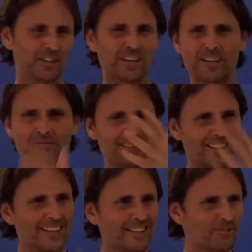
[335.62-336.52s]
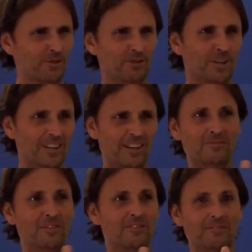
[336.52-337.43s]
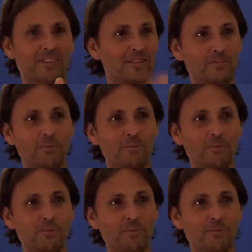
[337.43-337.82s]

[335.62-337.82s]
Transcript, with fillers: I don't even think it's true. I don't even think